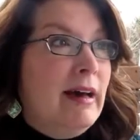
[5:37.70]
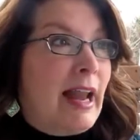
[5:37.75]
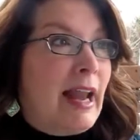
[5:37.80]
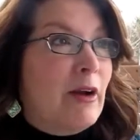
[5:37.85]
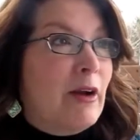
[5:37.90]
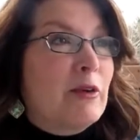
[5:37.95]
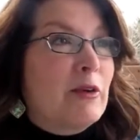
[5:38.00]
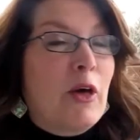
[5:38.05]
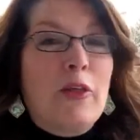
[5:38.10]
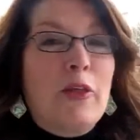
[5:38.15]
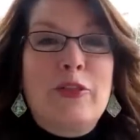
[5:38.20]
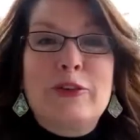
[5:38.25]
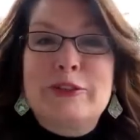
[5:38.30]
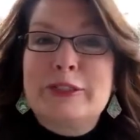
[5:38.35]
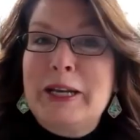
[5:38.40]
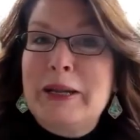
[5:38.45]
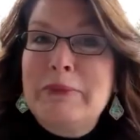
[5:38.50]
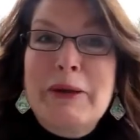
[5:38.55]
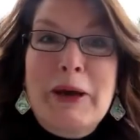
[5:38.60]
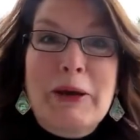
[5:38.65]
I don't know that
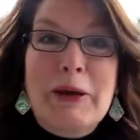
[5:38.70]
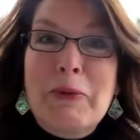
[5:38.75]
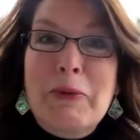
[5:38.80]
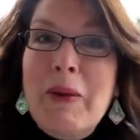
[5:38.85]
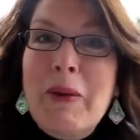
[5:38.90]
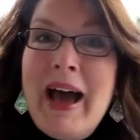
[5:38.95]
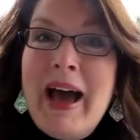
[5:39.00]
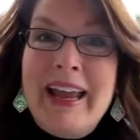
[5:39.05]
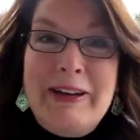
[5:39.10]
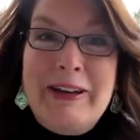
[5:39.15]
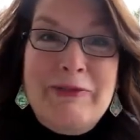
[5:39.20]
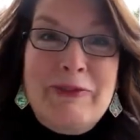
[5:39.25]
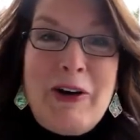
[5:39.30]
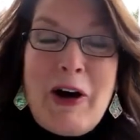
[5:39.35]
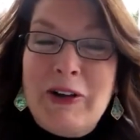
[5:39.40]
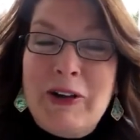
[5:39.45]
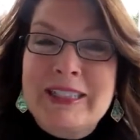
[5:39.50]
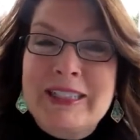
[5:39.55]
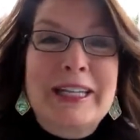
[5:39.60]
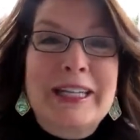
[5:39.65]
there's any better way to
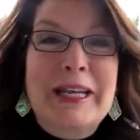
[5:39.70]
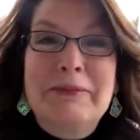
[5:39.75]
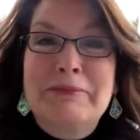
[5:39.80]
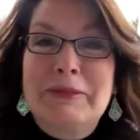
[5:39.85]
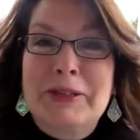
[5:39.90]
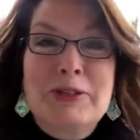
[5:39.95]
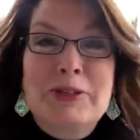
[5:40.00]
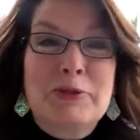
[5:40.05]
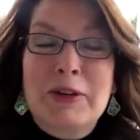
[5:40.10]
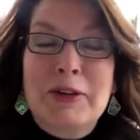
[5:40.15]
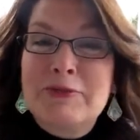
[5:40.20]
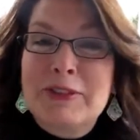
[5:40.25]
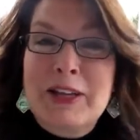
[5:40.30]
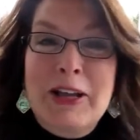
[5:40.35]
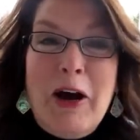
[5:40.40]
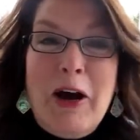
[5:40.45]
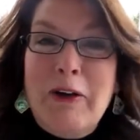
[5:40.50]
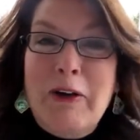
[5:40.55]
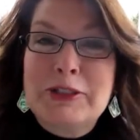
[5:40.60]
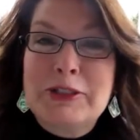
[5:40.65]
fall asleep than
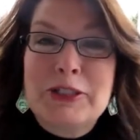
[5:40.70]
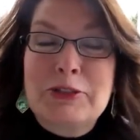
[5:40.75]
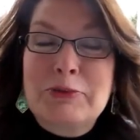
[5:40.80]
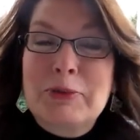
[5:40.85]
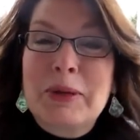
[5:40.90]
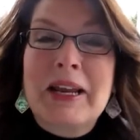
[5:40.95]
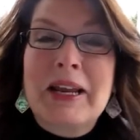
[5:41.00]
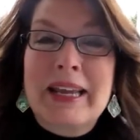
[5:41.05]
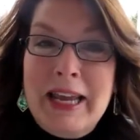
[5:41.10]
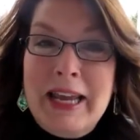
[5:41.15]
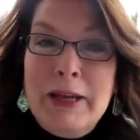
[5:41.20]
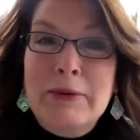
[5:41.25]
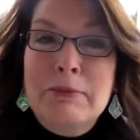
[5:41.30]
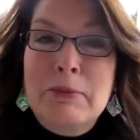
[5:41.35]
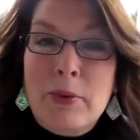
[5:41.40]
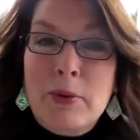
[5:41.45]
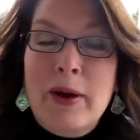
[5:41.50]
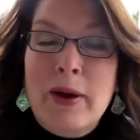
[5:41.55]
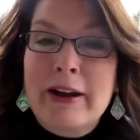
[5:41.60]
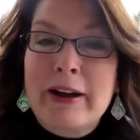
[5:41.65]
drifting off just really
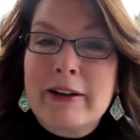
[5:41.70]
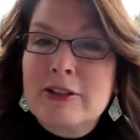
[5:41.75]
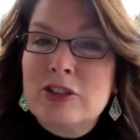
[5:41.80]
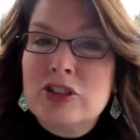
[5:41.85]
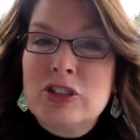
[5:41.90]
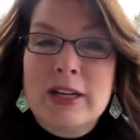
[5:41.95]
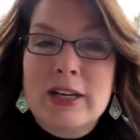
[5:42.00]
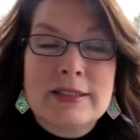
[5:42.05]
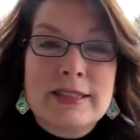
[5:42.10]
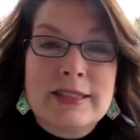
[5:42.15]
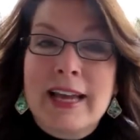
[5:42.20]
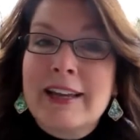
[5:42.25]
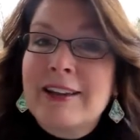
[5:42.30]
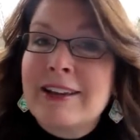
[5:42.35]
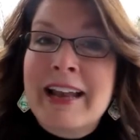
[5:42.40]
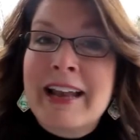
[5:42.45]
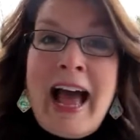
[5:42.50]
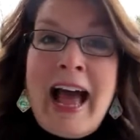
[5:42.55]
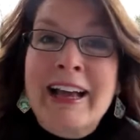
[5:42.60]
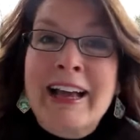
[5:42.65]
in prayer. Just say,
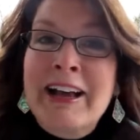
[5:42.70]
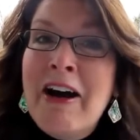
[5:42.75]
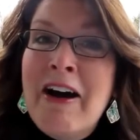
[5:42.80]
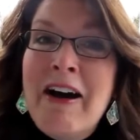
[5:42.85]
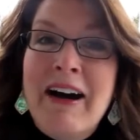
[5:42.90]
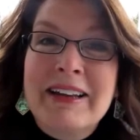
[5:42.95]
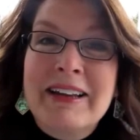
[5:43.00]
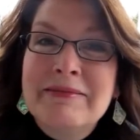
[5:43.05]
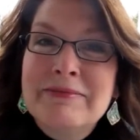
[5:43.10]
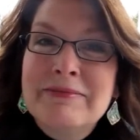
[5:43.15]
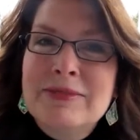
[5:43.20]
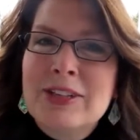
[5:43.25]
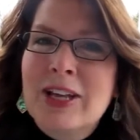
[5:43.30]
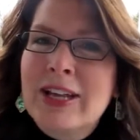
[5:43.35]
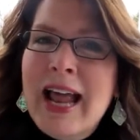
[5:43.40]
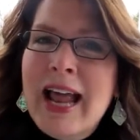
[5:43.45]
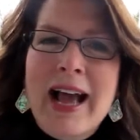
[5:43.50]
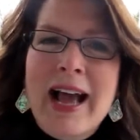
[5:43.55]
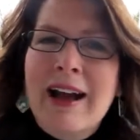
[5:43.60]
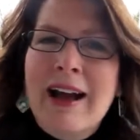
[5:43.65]
good night, God.
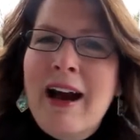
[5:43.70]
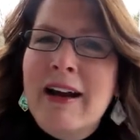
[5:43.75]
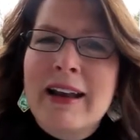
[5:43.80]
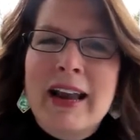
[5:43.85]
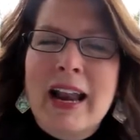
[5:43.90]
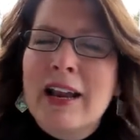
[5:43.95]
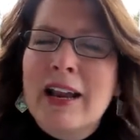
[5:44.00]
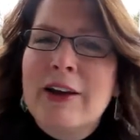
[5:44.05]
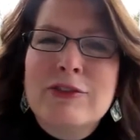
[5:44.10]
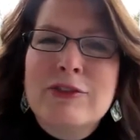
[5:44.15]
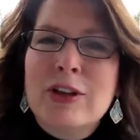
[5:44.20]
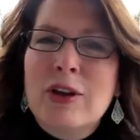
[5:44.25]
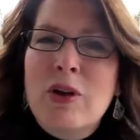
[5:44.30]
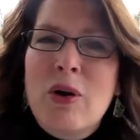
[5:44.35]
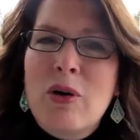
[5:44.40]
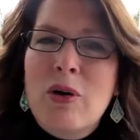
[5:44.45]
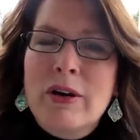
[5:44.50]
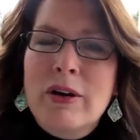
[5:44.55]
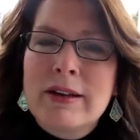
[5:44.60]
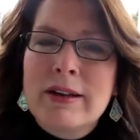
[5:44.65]
Good night, God. I love you,
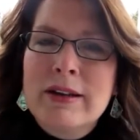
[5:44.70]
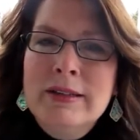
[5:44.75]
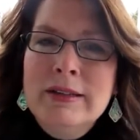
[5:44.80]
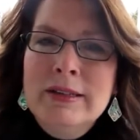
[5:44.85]
Lord.